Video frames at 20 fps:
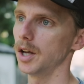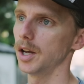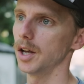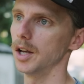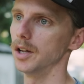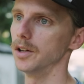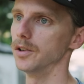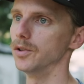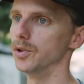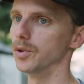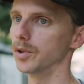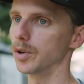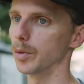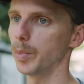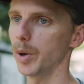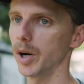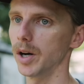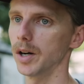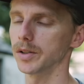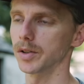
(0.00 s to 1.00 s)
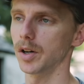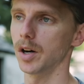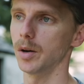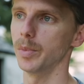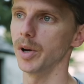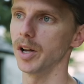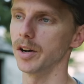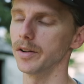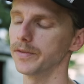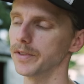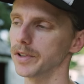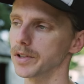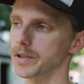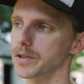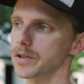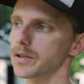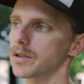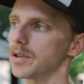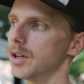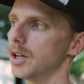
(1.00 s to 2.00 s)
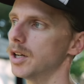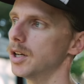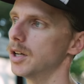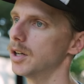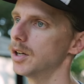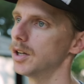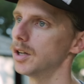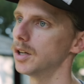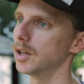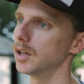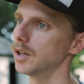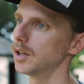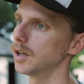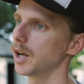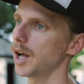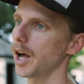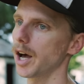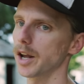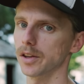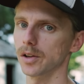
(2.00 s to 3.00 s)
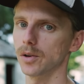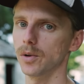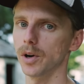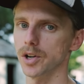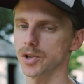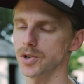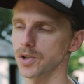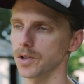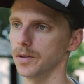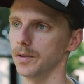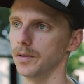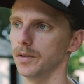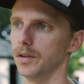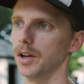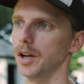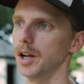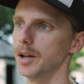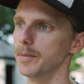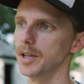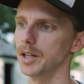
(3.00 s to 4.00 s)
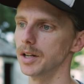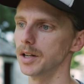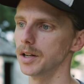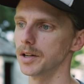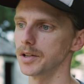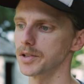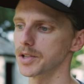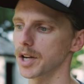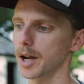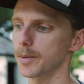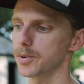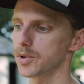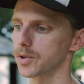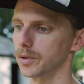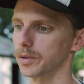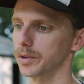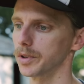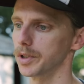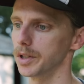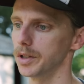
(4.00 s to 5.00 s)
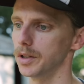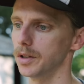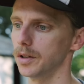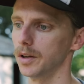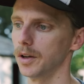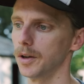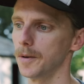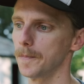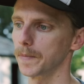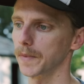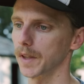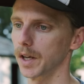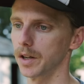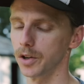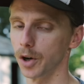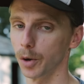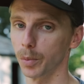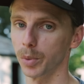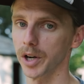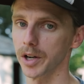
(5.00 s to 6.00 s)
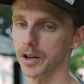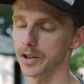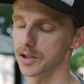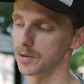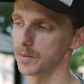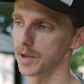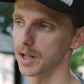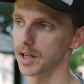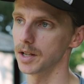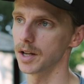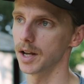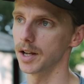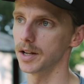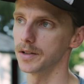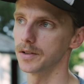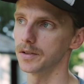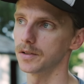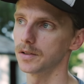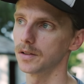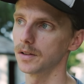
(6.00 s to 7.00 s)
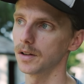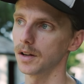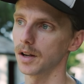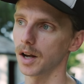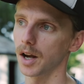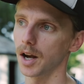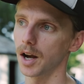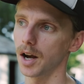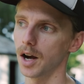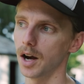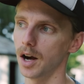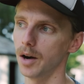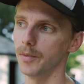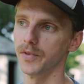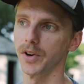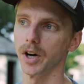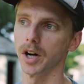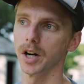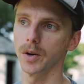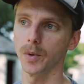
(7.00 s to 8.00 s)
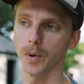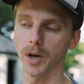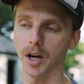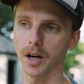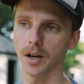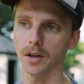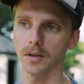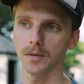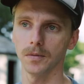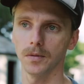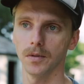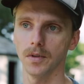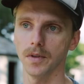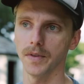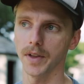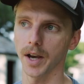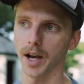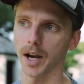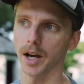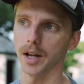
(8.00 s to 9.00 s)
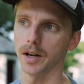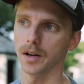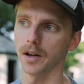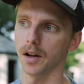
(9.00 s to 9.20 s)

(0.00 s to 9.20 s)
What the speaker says: and you compare it to our benefits, out of the question. It is absolutely a no-brainer to me. And I'm very aware that